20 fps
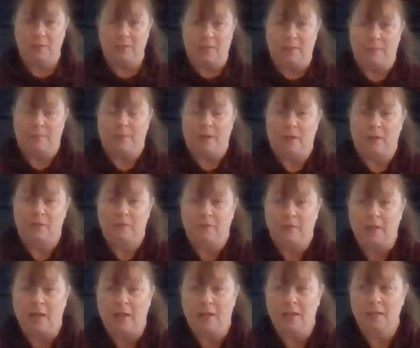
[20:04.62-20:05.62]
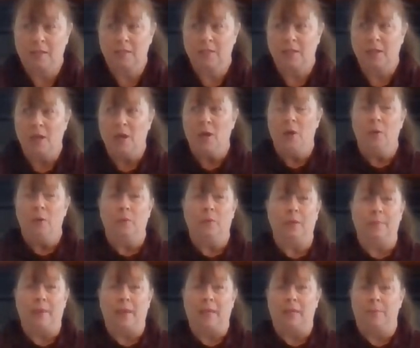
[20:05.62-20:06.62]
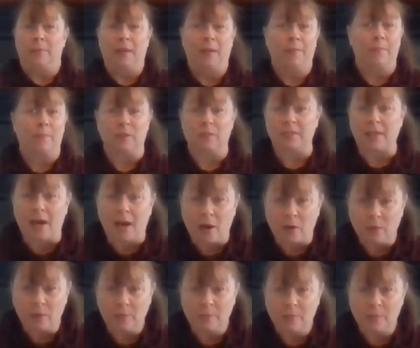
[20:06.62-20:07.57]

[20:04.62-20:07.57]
and butterflies. We made paper towel